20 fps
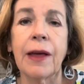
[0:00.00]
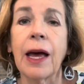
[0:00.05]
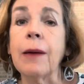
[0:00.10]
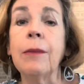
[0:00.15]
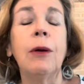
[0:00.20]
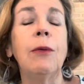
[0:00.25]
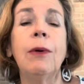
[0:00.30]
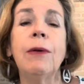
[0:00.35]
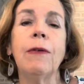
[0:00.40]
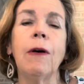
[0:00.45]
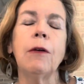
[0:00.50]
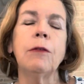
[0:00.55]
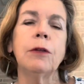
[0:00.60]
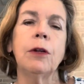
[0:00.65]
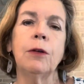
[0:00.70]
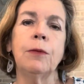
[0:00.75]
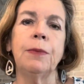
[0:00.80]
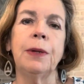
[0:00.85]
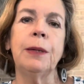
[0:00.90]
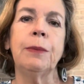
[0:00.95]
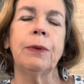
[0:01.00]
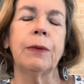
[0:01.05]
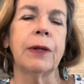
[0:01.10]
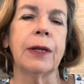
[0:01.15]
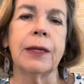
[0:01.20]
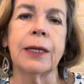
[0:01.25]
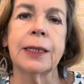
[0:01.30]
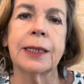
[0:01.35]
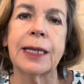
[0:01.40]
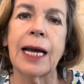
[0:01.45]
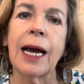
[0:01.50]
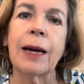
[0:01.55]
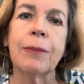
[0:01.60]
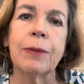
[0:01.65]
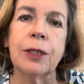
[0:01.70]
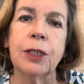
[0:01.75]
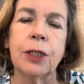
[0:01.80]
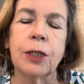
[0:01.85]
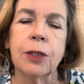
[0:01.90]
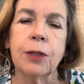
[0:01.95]
I mean, we've all known people that this
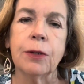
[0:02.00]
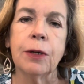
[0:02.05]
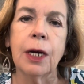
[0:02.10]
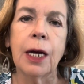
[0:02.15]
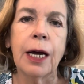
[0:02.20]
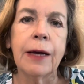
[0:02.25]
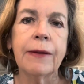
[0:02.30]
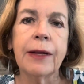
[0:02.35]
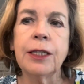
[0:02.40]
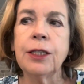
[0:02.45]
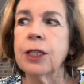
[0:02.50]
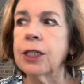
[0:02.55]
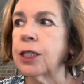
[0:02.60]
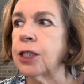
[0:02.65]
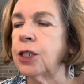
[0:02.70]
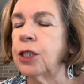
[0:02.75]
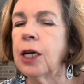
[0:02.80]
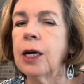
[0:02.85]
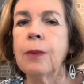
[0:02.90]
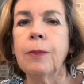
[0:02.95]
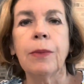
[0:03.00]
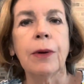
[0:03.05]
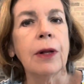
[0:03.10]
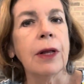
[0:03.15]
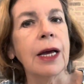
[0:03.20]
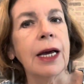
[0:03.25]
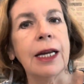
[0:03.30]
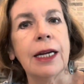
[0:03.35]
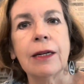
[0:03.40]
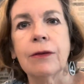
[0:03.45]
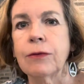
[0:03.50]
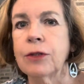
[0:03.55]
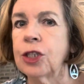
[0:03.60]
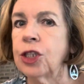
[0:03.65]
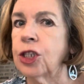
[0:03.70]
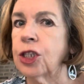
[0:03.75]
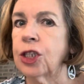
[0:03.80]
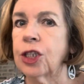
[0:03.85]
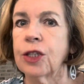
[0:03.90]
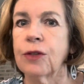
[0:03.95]
happened to. They took a tumble, and it was
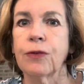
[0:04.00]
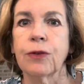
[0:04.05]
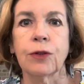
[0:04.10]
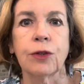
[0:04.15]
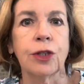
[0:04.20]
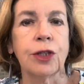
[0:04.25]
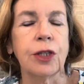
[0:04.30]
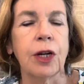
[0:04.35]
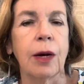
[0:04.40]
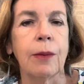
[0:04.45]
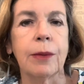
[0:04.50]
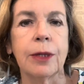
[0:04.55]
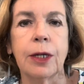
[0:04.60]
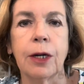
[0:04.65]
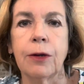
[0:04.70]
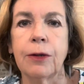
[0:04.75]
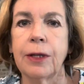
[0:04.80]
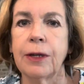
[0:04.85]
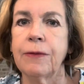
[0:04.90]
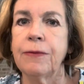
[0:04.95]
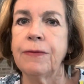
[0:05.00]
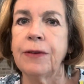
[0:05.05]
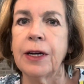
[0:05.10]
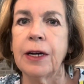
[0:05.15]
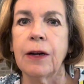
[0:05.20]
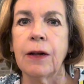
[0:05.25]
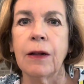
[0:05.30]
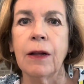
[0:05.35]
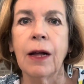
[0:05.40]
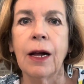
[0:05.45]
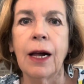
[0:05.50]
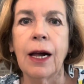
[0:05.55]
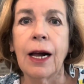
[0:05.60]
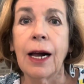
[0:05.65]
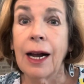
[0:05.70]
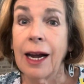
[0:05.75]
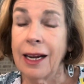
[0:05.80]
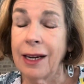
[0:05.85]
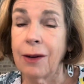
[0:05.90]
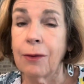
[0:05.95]
just the first domino that fell,
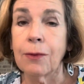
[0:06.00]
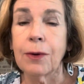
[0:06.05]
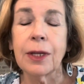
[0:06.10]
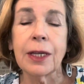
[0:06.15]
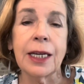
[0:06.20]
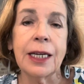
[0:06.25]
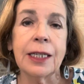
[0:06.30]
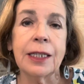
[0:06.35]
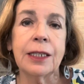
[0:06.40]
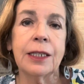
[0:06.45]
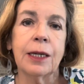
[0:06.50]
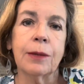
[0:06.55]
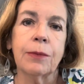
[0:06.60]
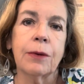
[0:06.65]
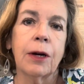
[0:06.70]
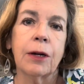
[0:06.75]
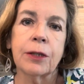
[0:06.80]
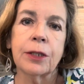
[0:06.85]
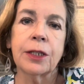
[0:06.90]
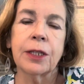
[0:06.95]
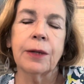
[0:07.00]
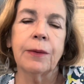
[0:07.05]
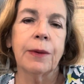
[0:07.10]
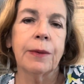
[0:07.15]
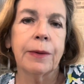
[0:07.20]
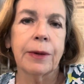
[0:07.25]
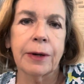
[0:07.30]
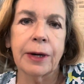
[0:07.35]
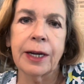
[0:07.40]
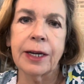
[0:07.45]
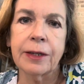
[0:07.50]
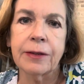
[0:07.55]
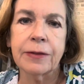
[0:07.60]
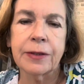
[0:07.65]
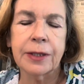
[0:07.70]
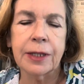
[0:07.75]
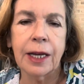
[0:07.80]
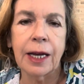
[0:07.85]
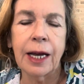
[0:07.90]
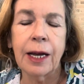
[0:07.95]
and it really ended up costing them their
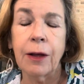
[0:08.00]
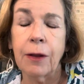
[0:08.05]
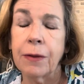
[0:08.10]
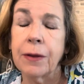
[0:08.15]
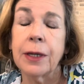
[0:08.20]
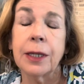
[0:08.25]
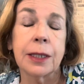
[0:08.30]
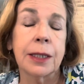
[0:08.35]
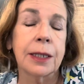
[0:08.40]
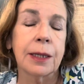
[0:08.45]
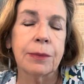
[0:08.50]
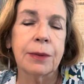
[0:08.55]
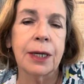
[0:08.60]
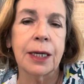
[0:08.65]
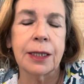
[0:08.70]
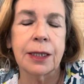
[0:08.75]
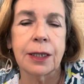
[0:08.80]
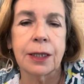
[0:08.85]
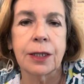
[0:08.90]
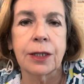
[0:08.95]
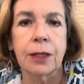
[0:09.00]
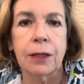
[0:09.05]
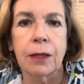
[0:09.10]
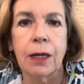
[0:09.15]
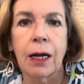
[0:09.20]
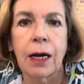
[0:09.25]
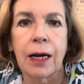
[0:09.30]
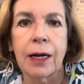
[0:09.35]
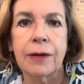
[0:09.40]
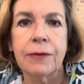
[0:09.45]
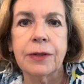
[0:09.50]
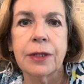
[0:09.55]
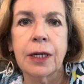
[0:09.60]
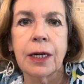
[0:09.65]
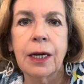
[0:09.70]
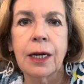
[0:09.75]
health and in some cases their lives.